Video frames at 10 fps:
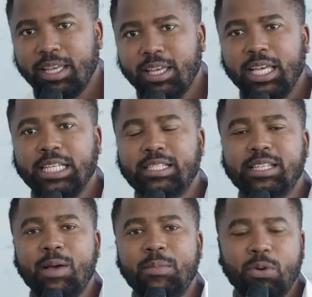is
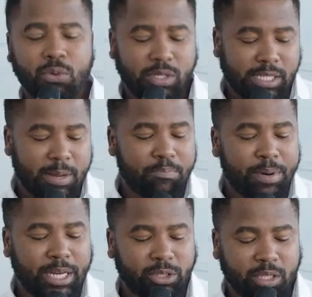someone who stays
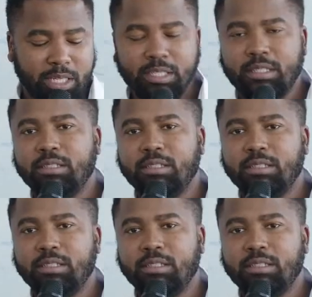passionate.